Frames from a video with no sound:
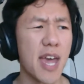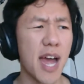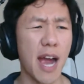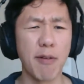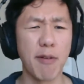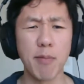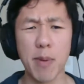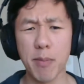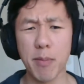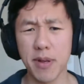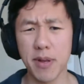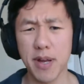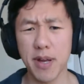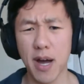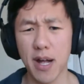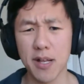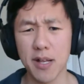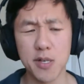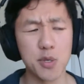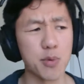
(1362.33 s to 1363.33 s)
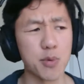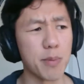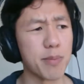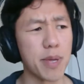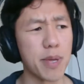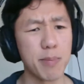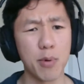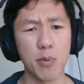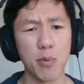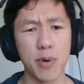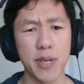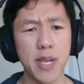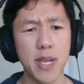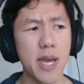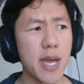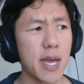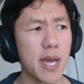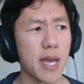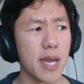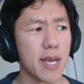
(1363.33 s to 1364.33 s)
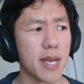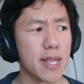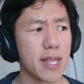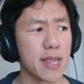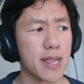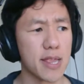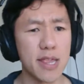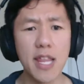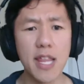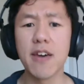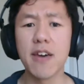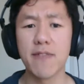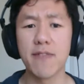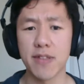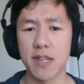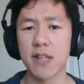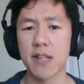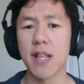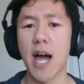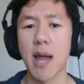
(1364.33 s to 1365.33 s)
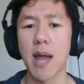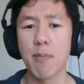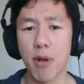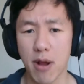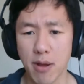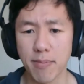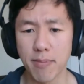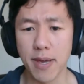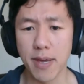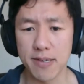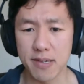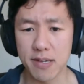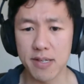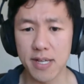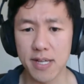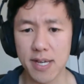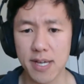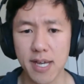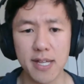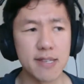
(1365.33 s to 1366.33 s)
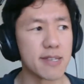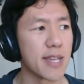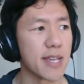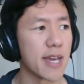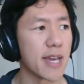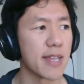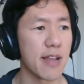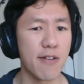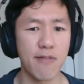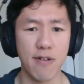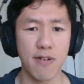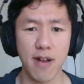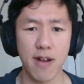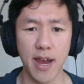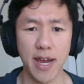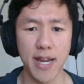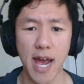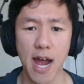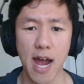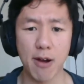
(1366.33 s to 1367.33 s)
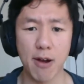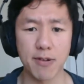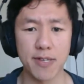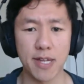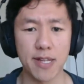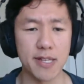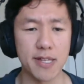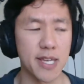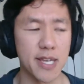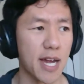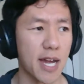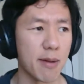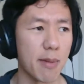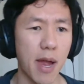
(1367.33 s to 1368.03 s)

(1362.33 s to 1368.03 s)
I remember in college when people would live in the library basically and stay there for 8 hours at a time.